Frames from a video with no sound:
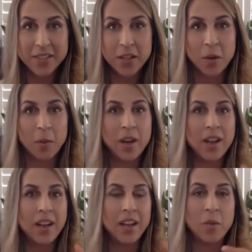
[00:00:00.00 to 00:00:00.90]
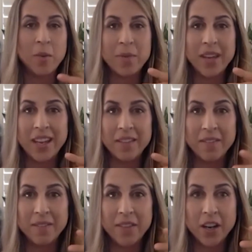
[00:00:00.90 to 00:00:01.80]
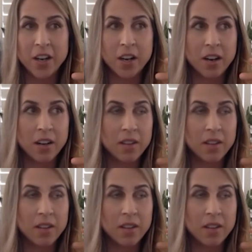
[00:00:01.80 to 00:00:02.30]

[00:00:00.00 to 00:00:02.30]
So, maybe if they're,